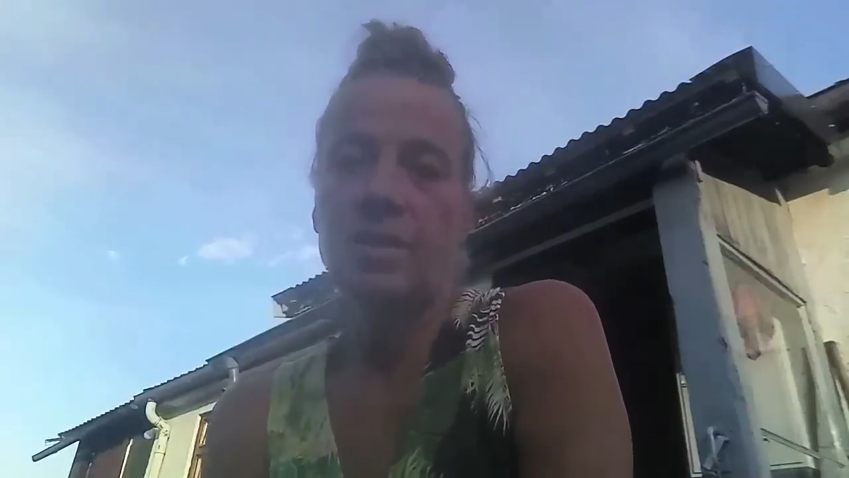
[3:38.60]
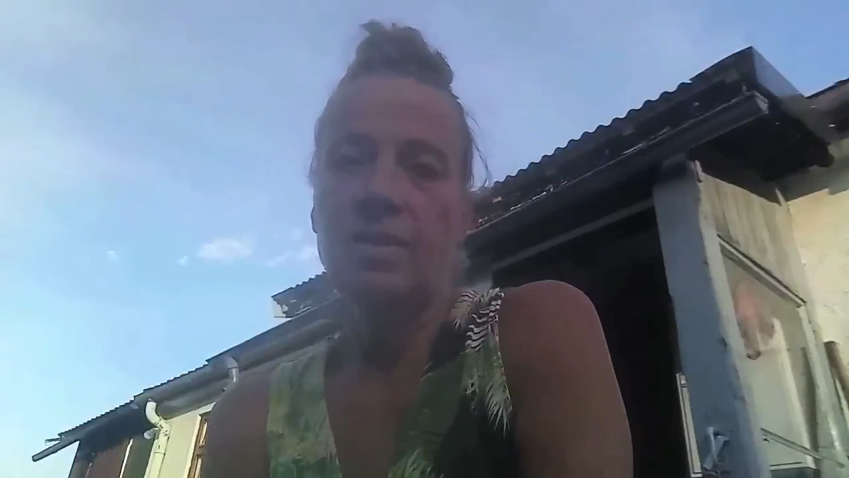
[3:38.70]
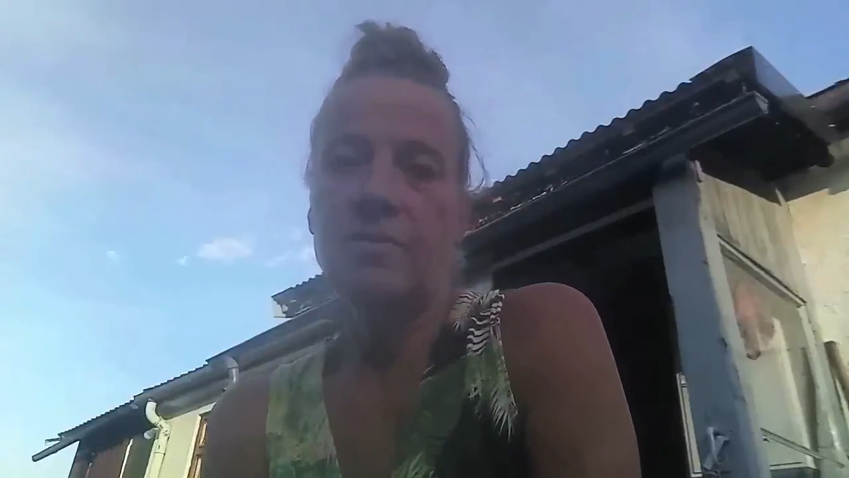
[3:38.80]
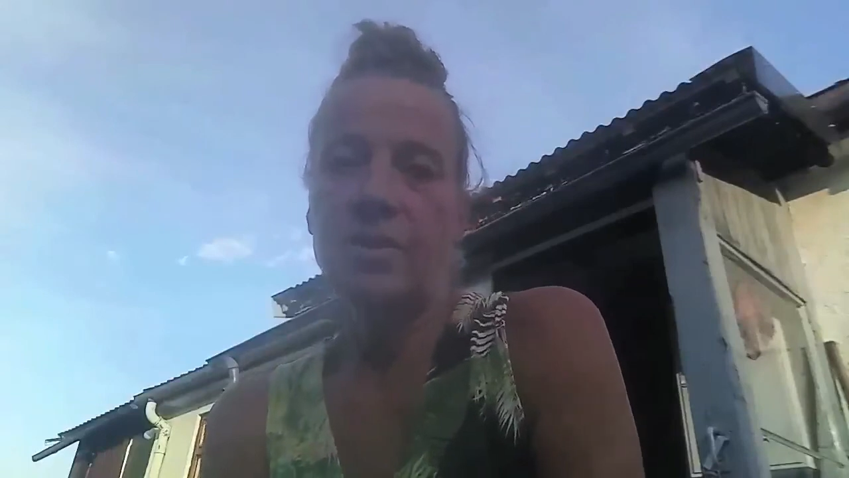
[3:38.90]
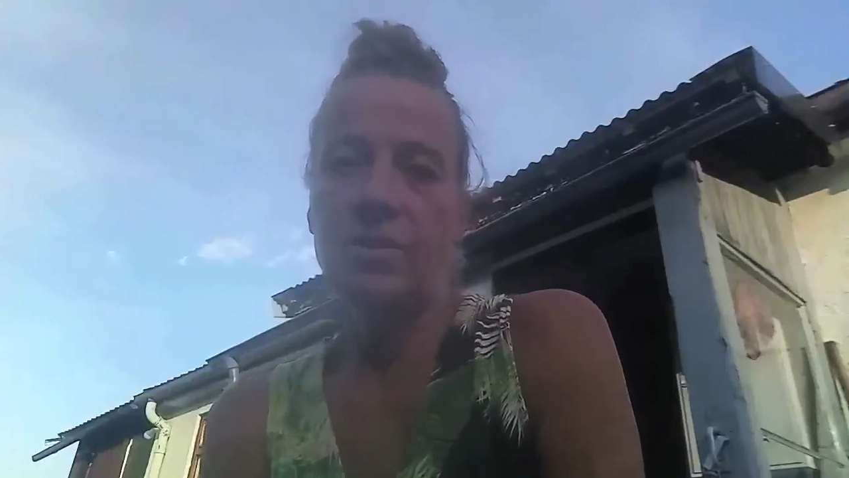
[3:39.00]

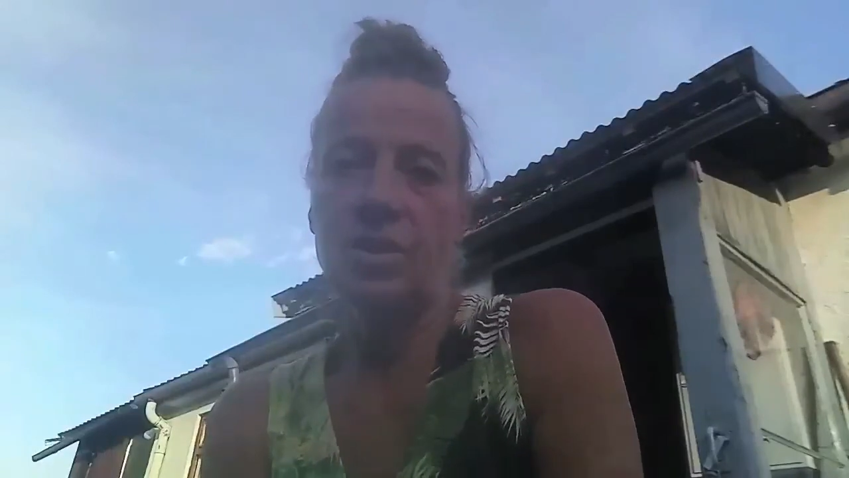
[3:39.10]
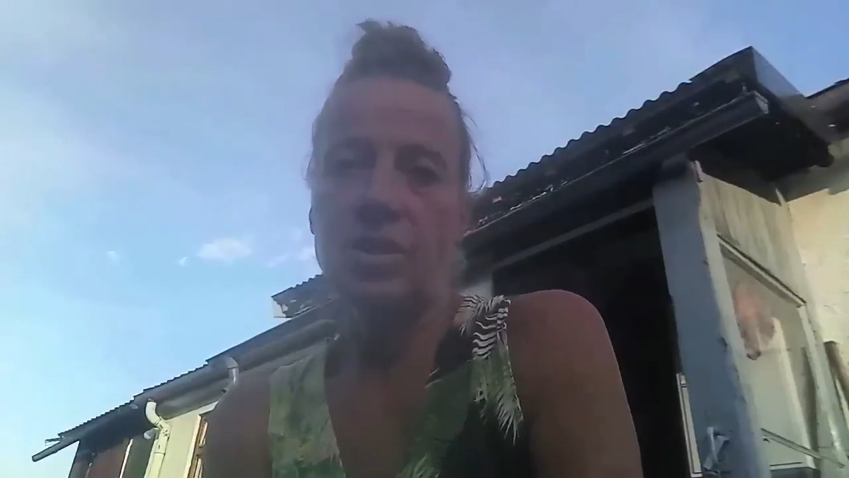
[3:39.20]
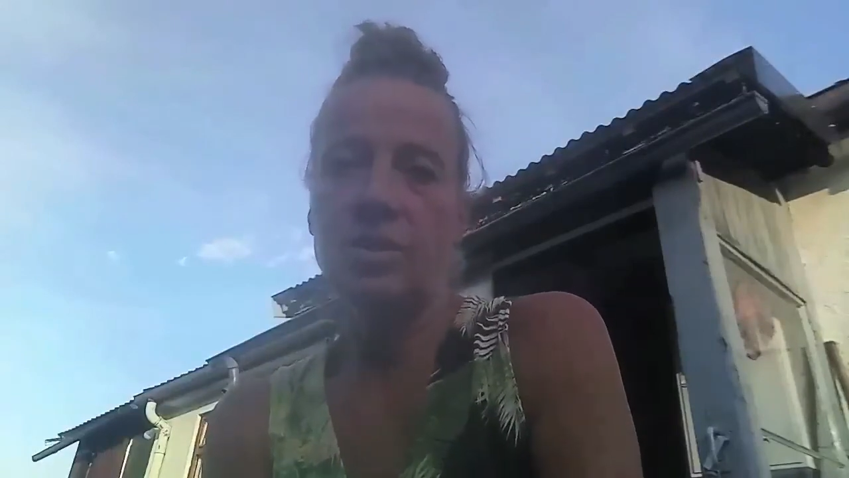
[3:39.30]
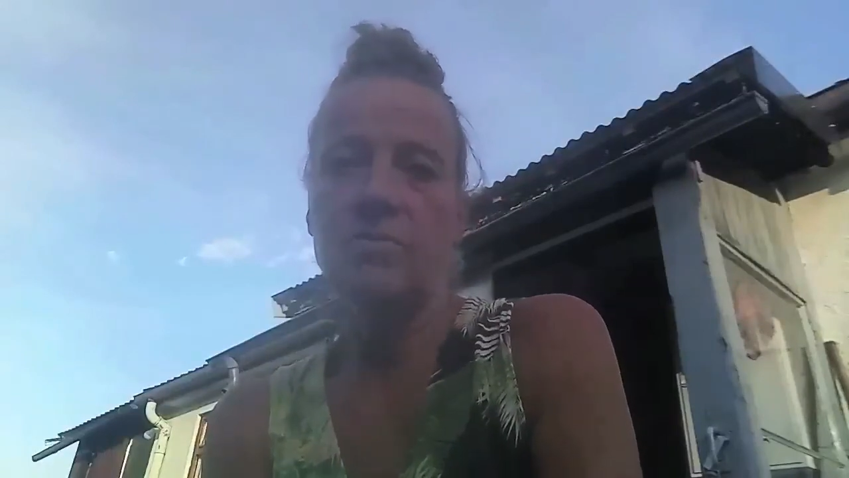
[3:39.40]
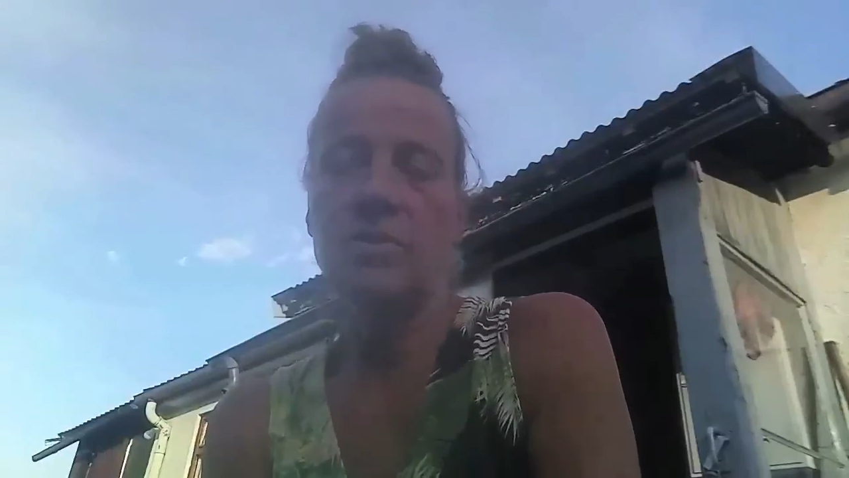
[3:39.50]
Living on the
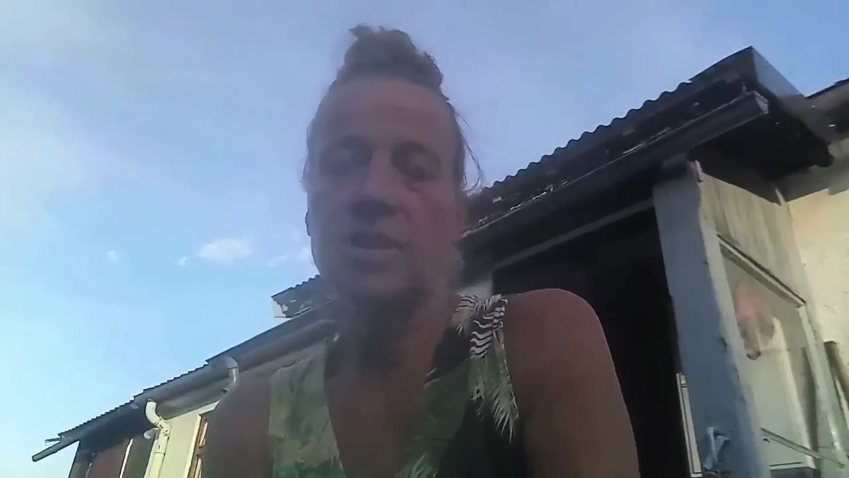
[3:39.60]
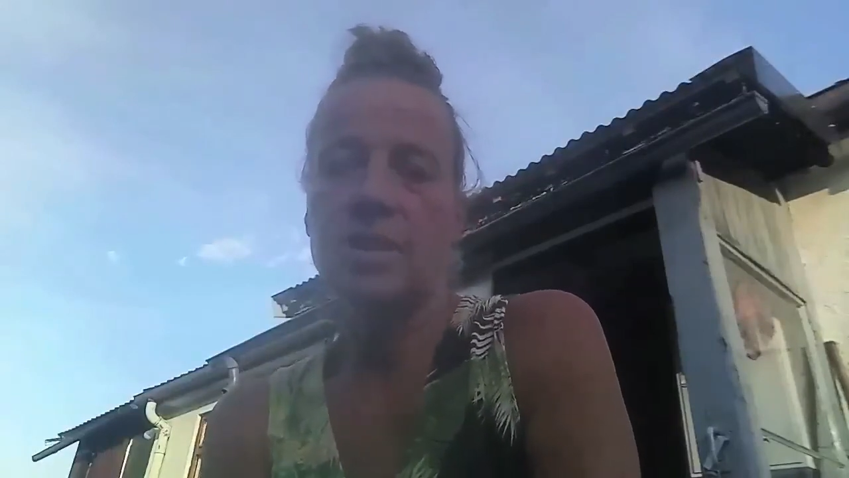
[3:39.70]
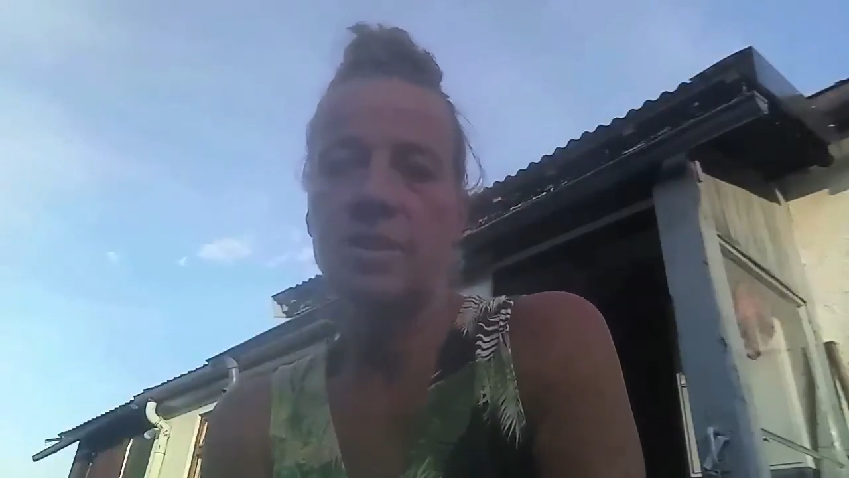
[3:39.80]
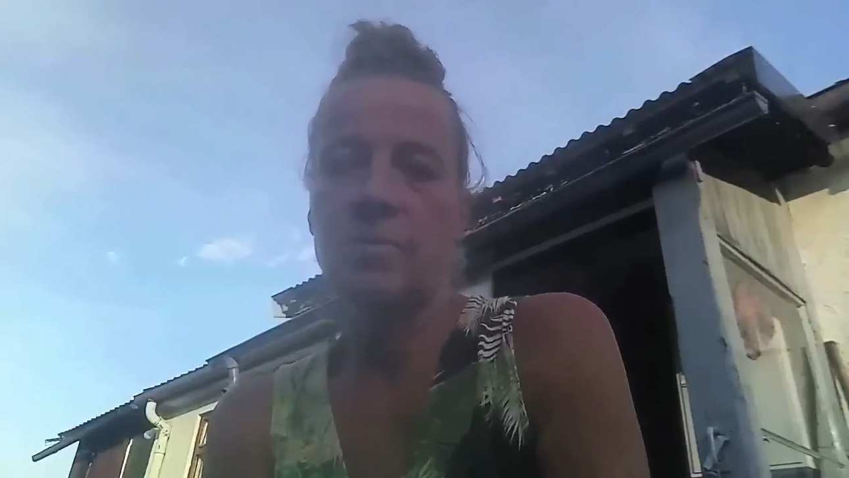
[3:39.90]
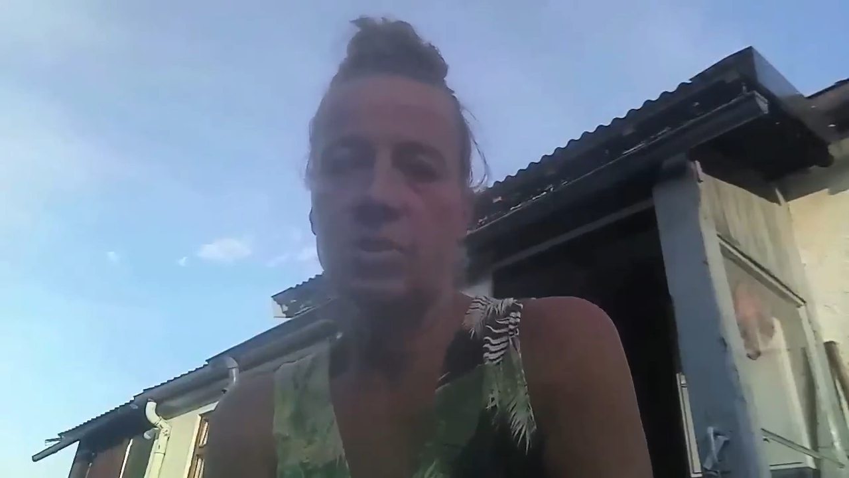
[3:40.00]
countryside,